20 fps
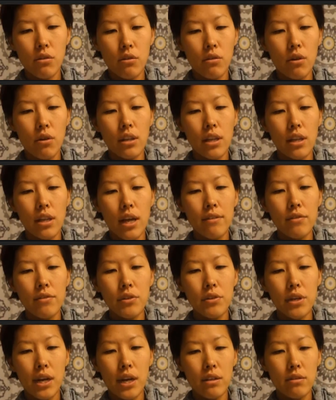and
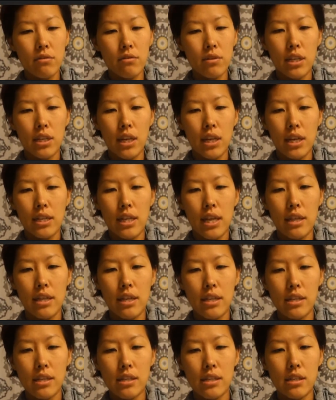watching her videos really changed
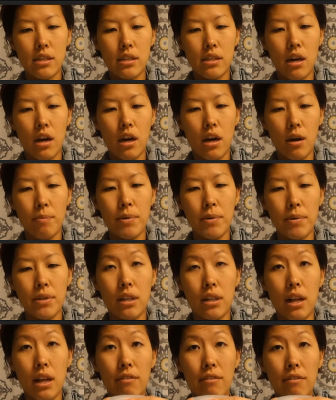my life because
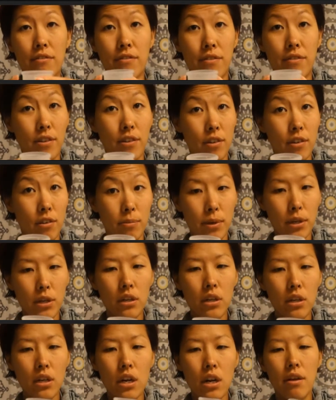she was
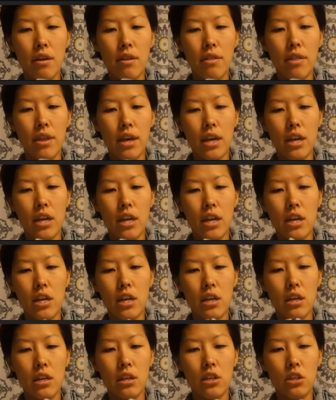just
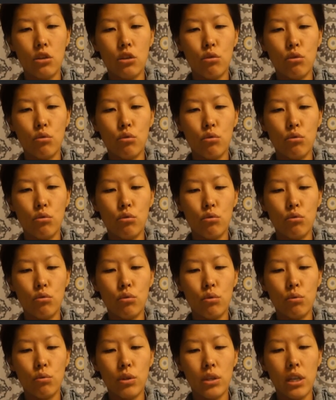all out
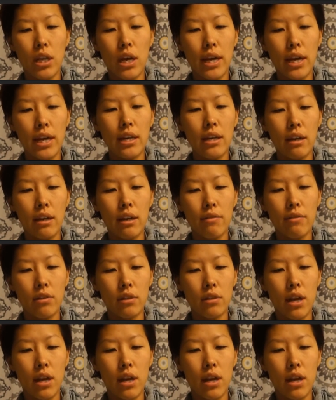on period products,